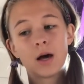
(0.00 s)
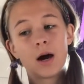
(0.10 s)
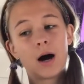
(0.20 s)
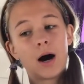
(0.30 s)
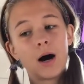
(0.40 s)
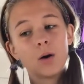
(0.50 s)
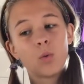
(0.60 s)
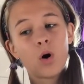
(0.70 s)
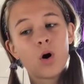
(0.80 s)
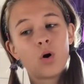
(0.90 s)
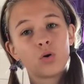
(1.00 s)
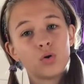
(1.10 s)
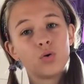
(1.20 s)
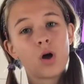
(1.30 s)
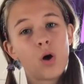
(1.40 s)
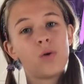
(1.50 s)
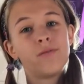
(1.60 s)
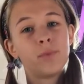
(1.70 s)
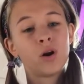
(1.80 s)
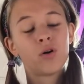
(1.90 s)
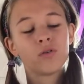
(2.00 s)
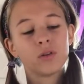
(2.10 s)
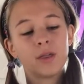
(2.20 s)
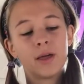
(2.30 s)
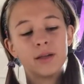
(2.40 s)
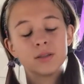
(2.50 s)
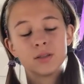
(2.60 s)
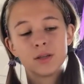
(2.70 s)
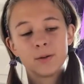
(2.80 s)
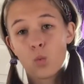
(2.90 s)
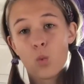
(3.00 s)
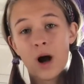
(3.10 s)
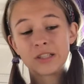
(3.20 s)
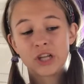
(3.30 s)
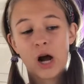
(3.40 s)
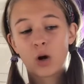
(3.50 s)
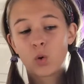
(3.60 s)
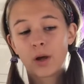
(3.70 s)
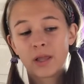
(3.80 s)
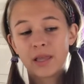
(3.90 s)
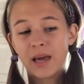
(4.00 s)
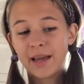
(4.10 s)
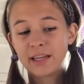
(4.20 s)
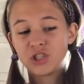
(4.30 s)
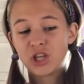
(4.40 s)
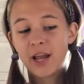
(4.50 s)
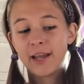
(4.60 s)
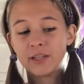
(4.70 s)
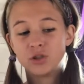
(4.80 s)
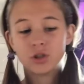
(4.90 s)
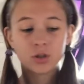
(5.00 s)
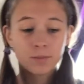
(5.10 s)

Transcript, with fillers: I won't, you know we've been over this. Watch how quickly I can change.